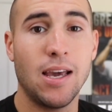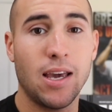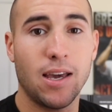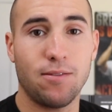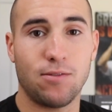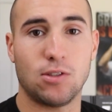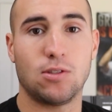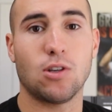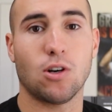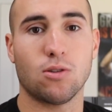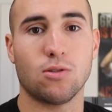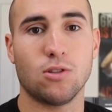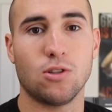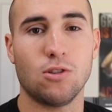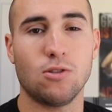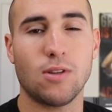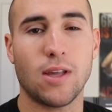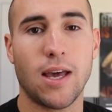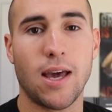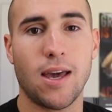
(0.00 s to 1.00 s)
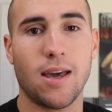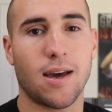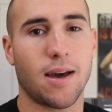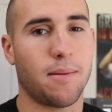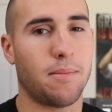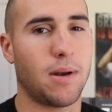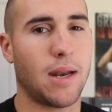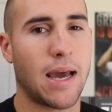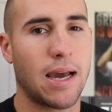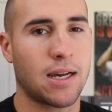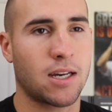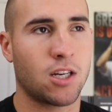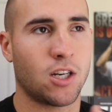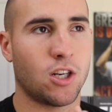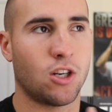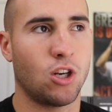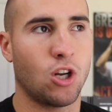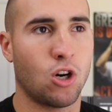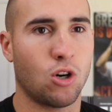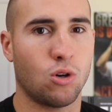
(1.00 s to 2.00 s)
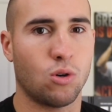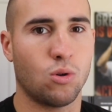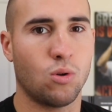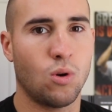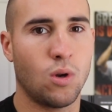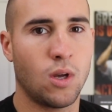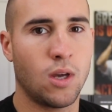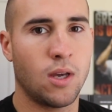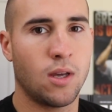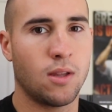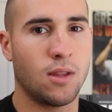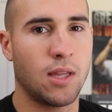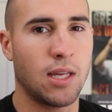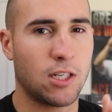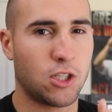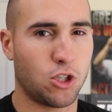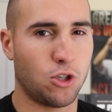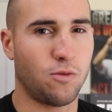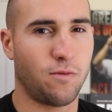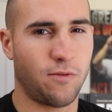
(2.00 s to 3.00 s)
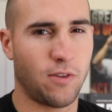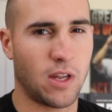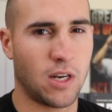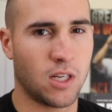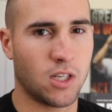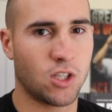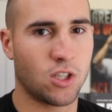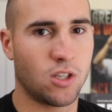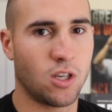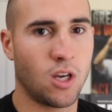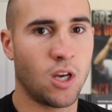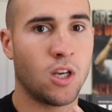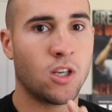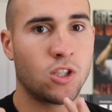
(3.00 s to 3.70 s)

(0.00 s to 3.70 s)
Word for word: If you don't do that, I'm not gonna know that you finished.